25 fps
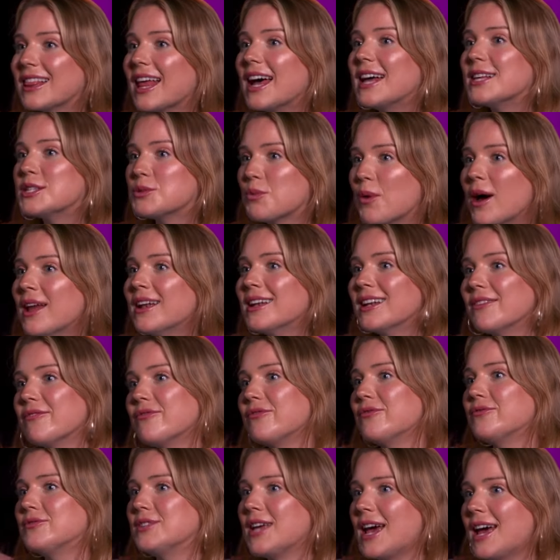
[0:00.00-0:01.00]
that's when
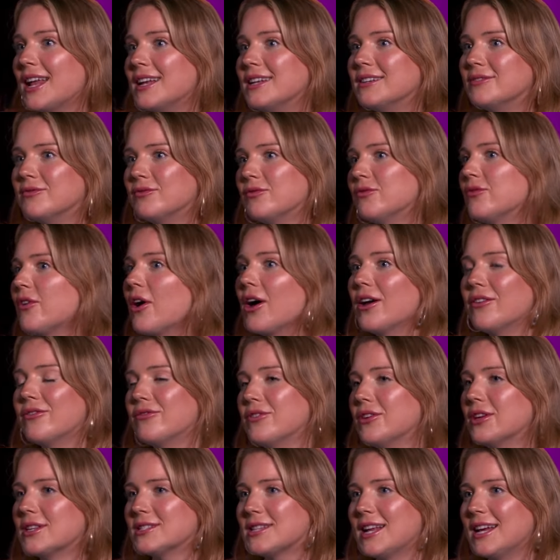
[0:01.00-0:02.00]
5
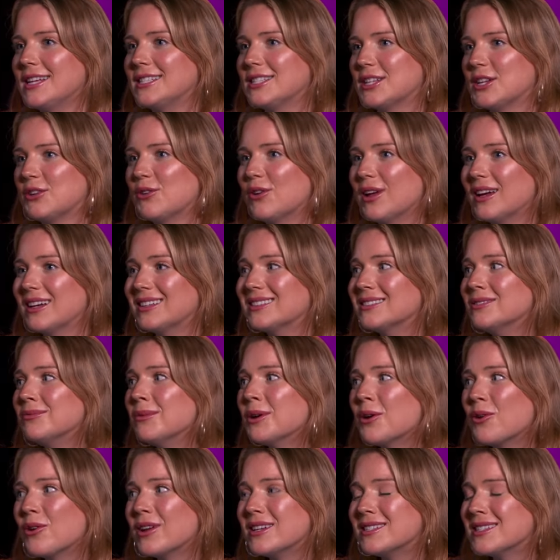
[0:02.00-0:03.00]
years later, you're like, oh my
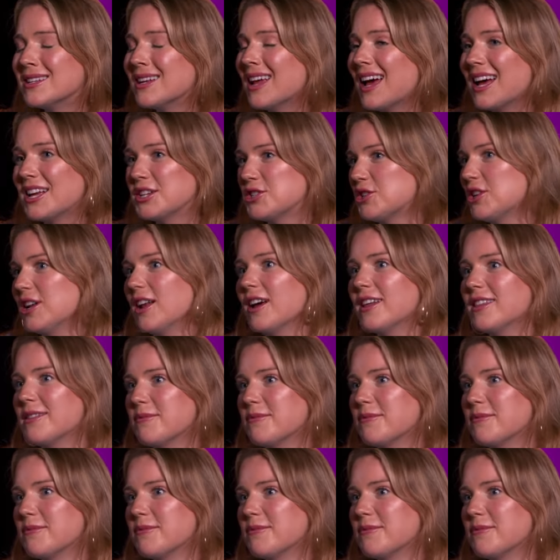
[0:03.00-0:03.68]
God, I didn't actually like